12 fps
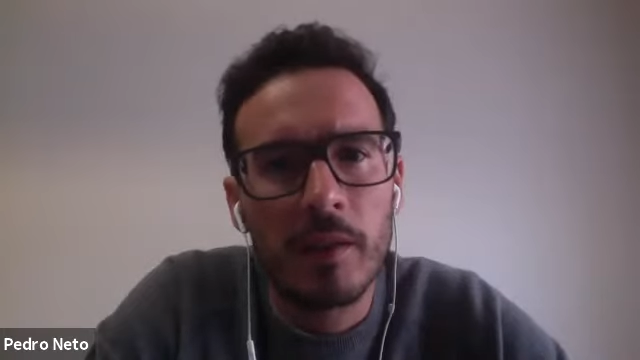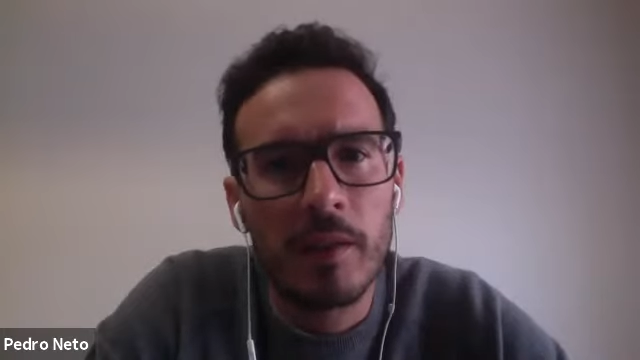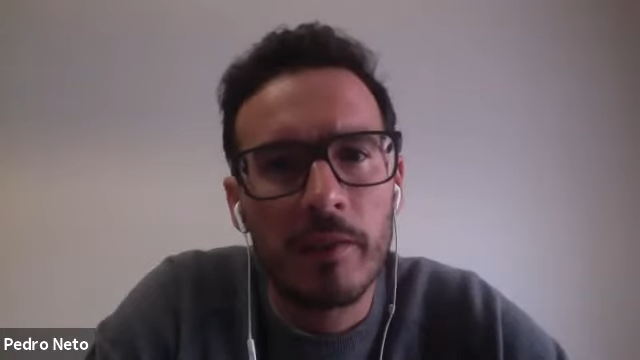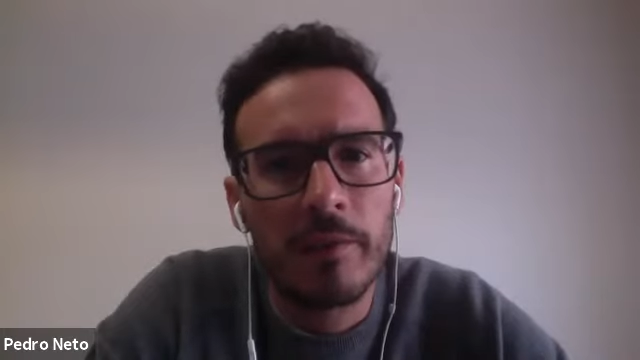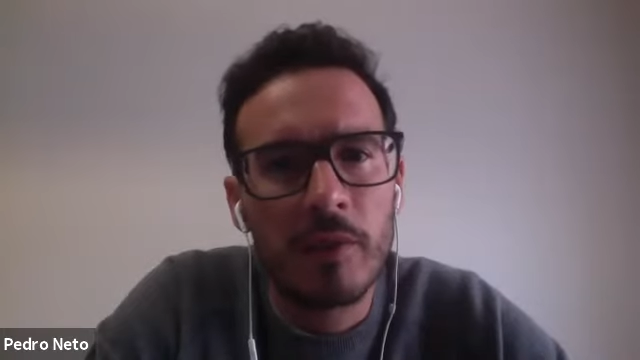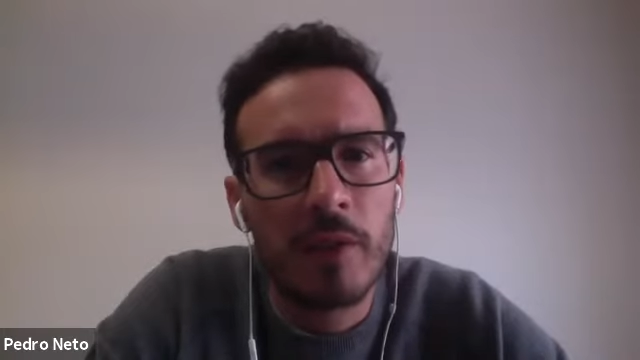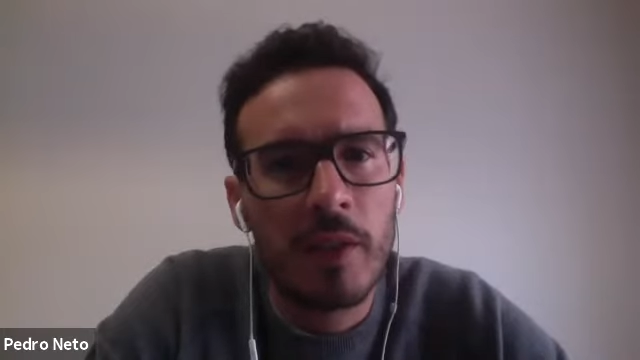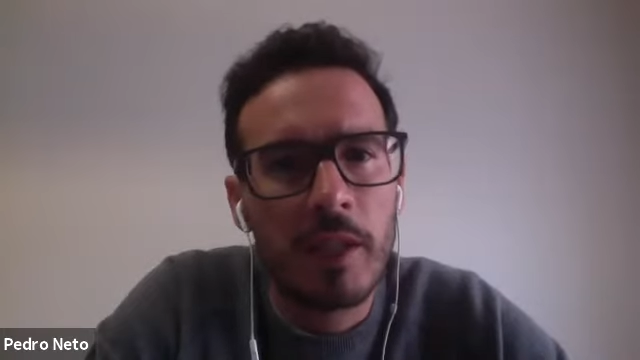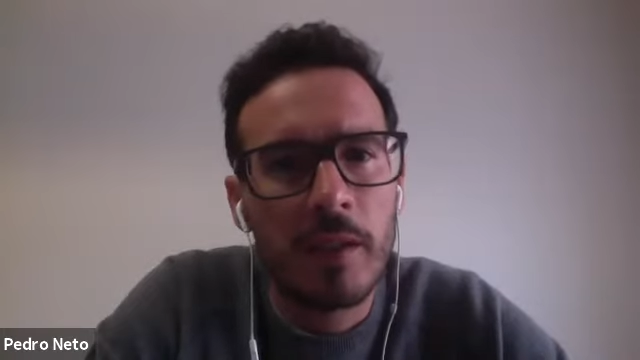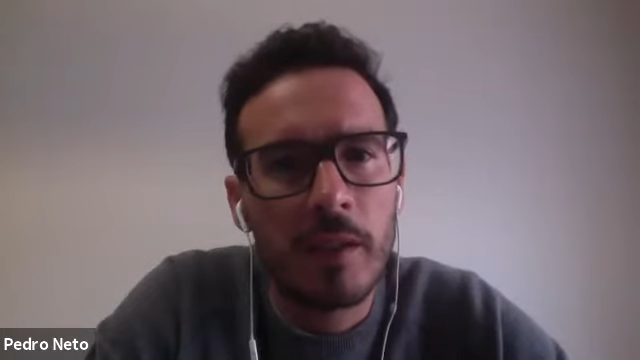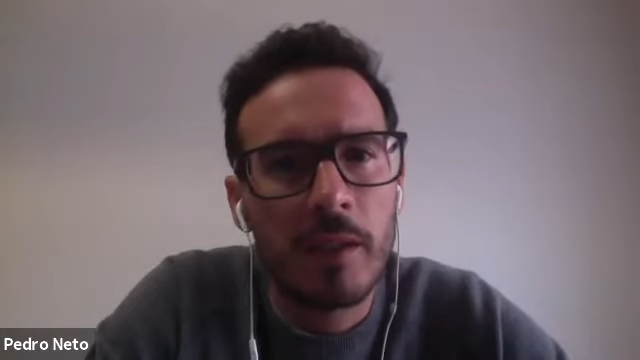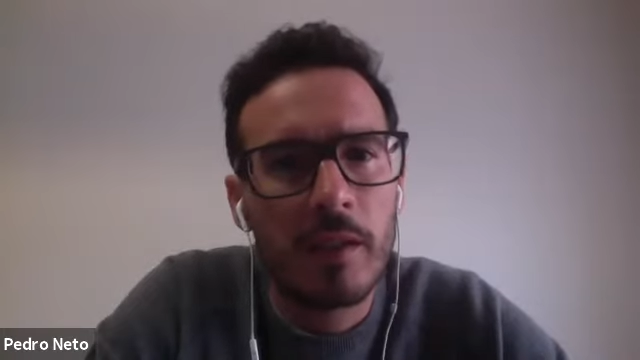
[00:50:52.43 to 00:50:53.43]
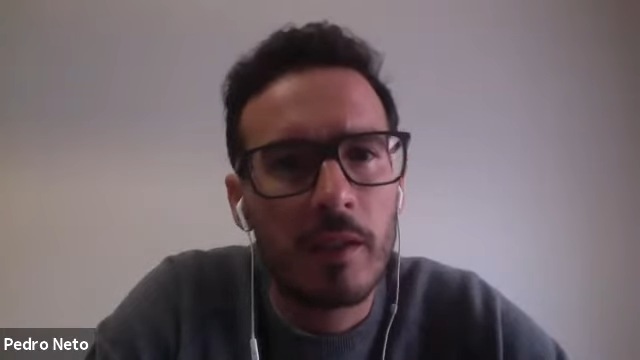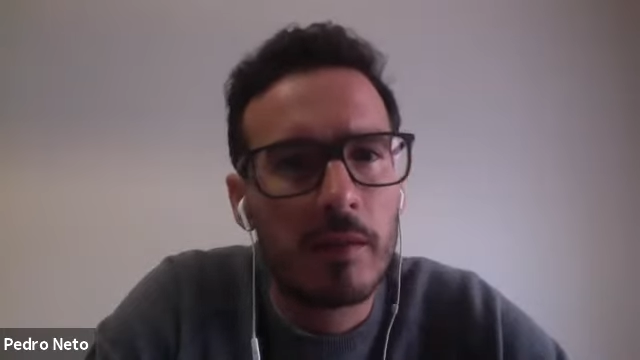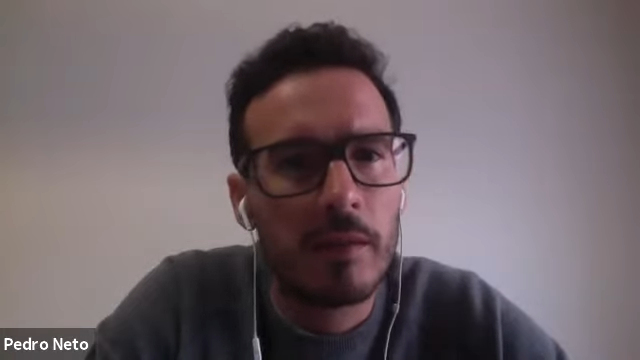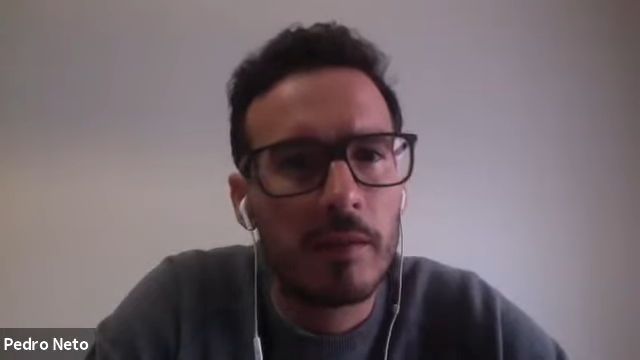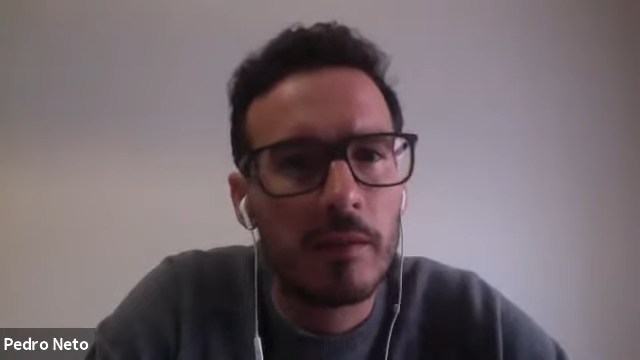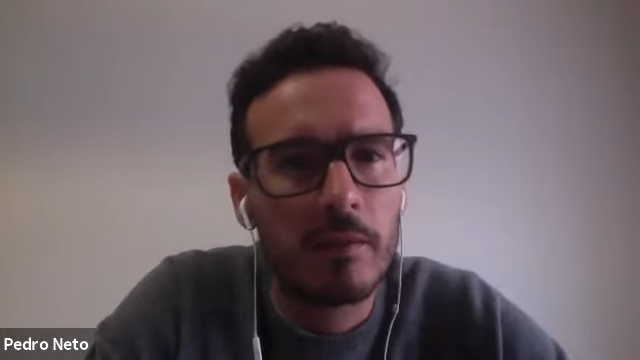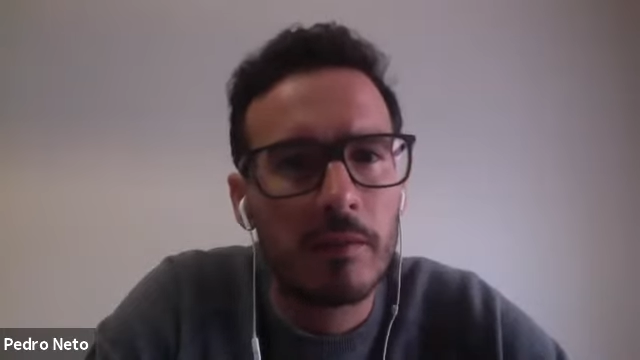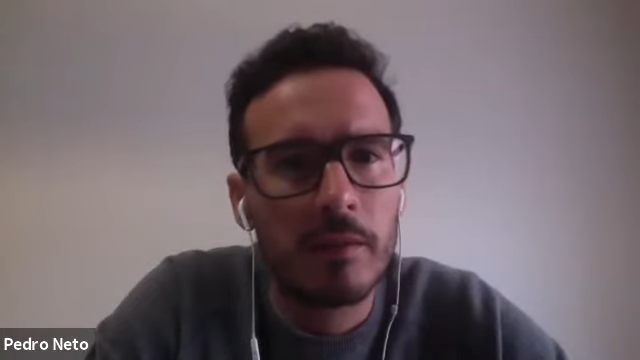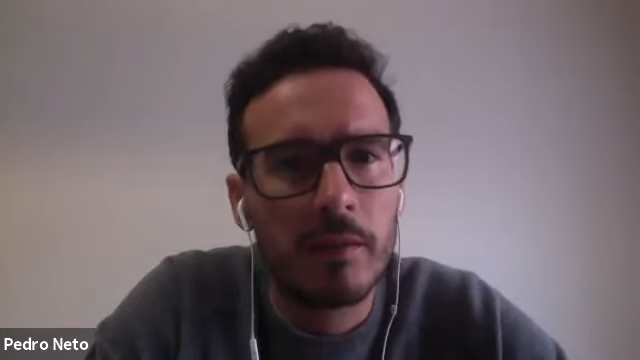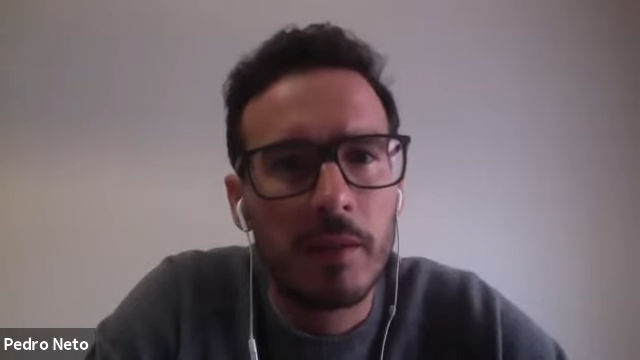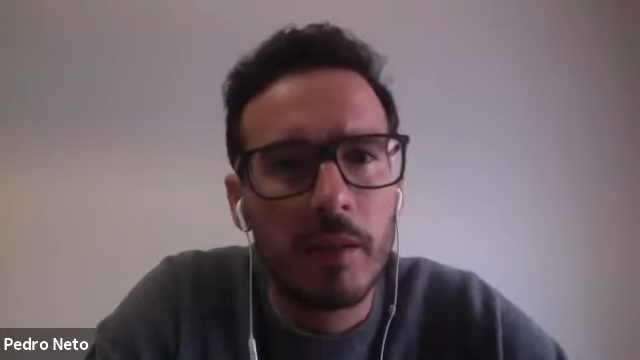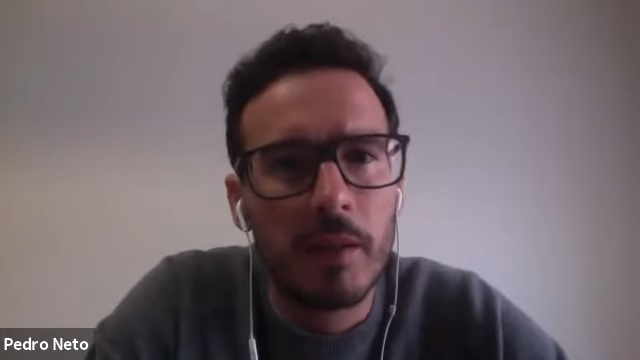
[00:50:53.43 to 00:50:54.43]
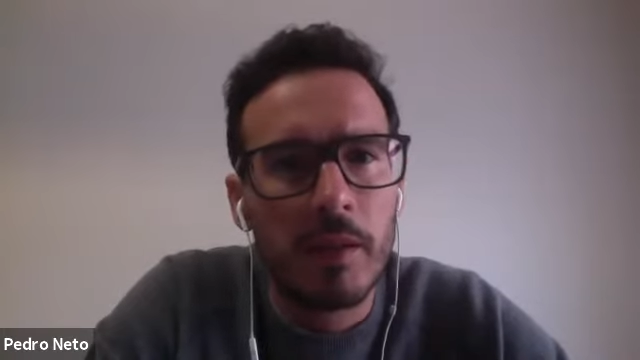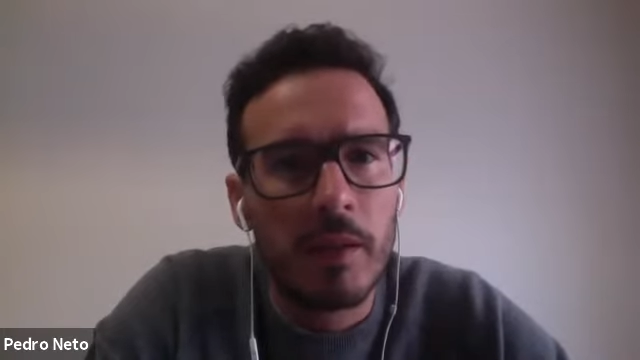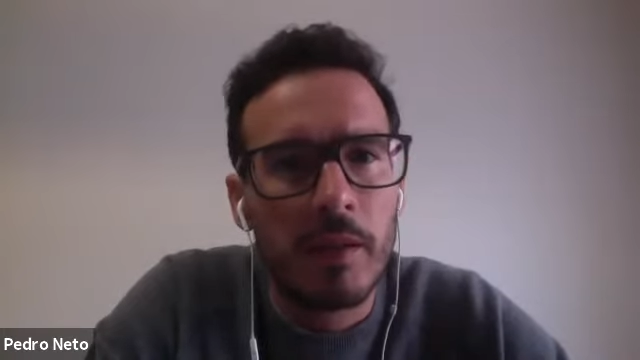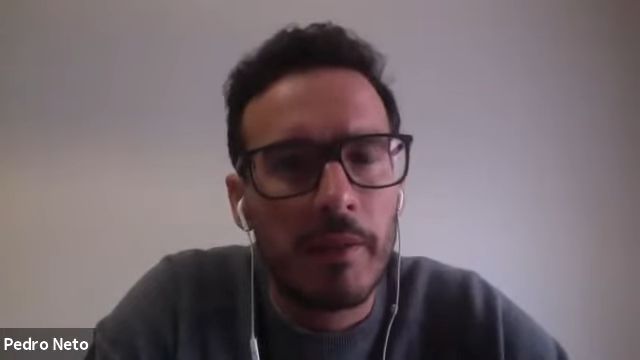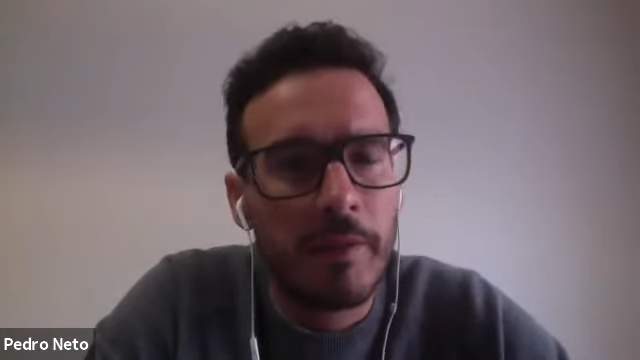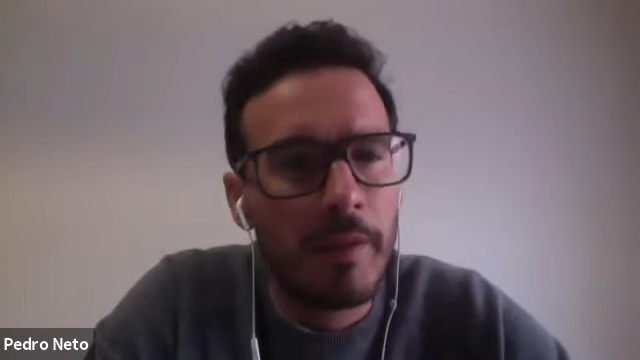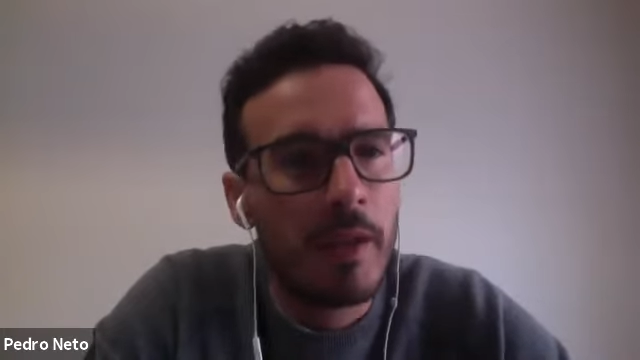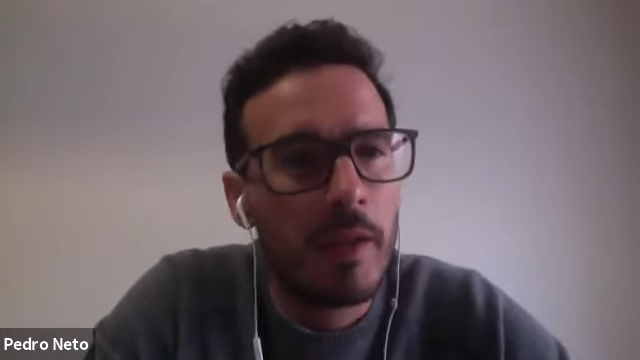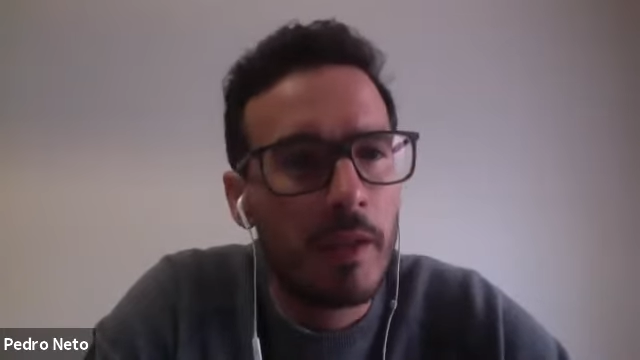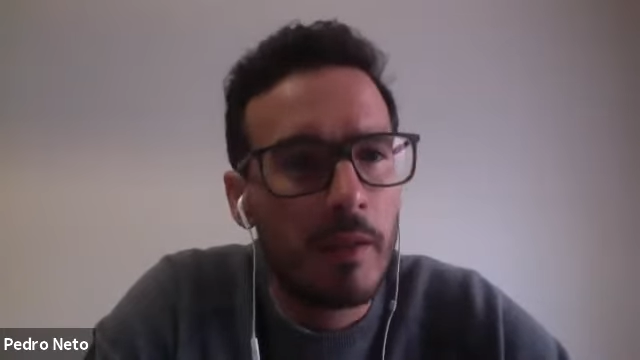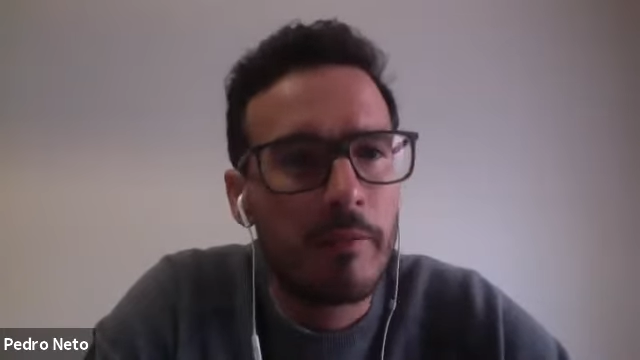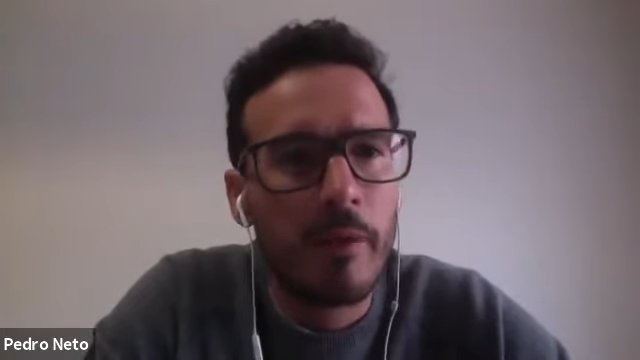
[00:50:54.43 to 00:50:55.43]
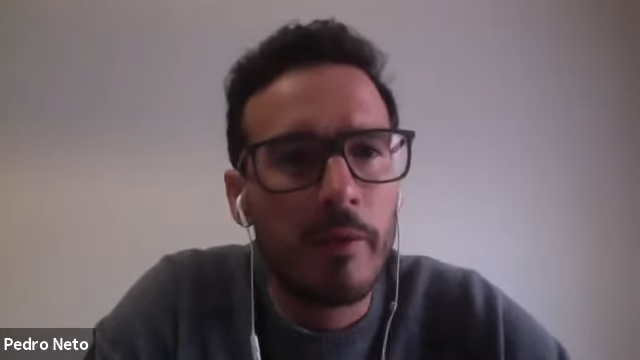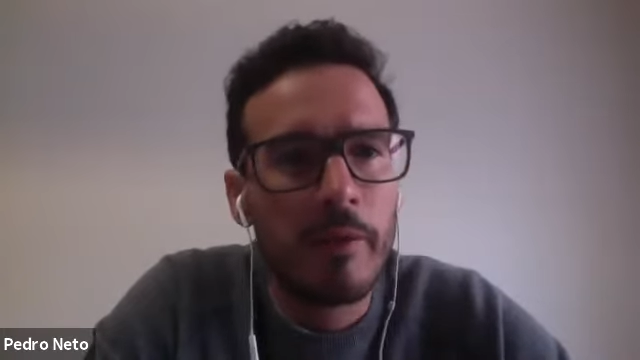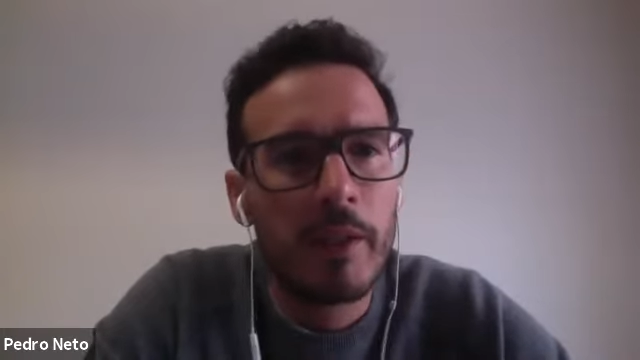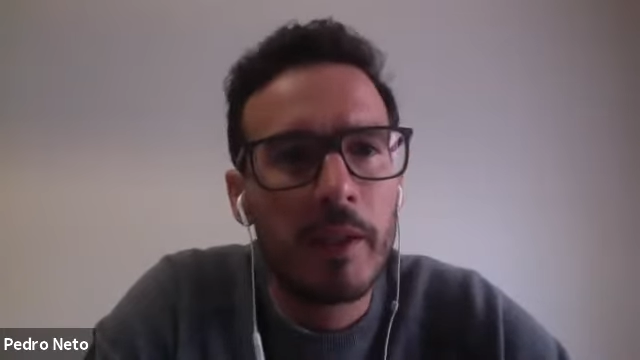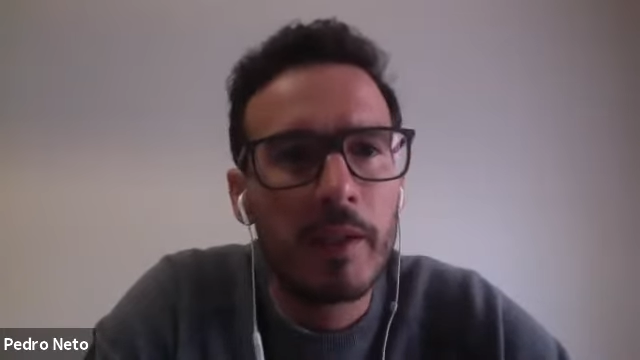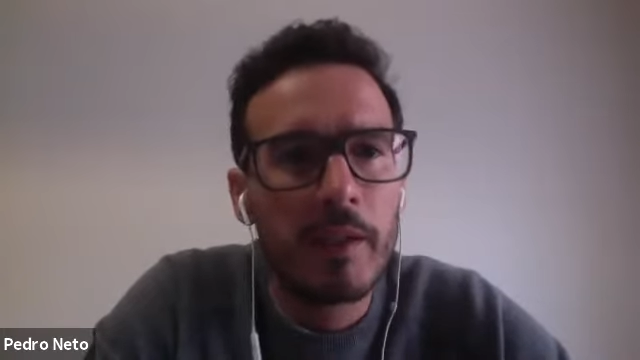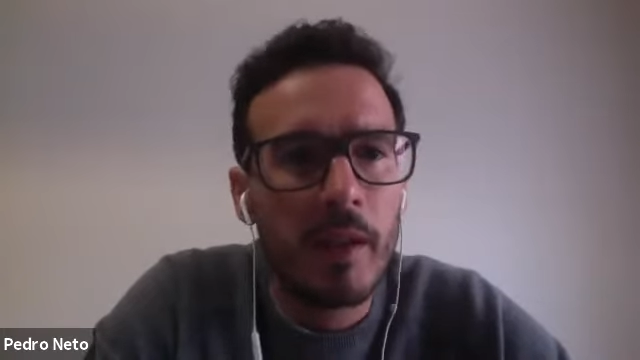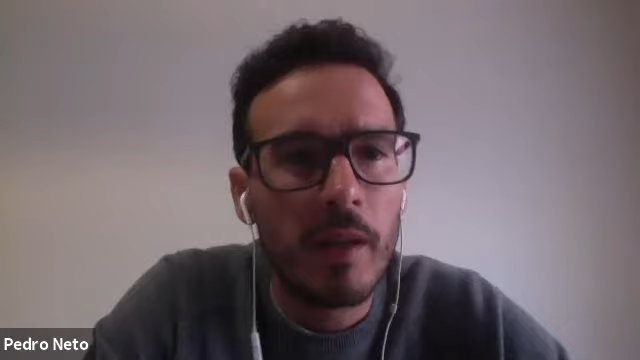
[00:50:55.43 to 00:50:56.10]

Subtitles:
of genetical thing involved on it.